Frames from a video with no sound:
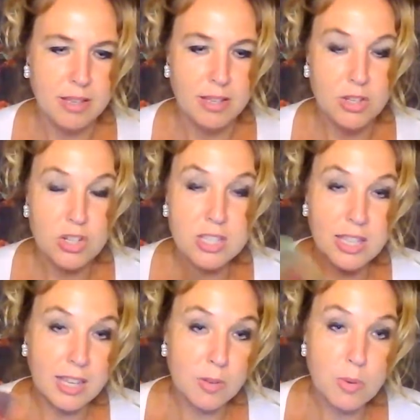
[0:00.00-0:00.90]
She's
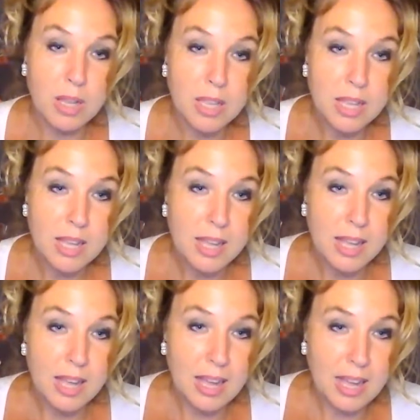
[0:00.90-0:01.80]
like, well,
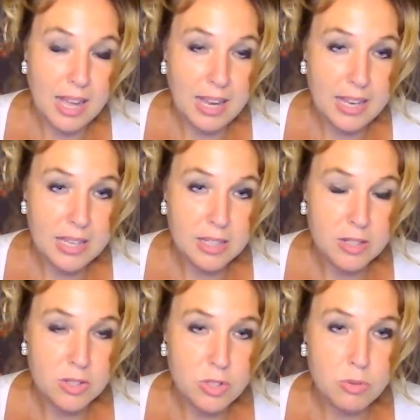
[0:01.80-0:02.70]
I
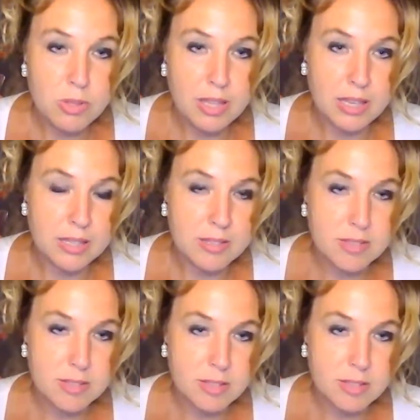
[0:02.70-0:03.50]
do things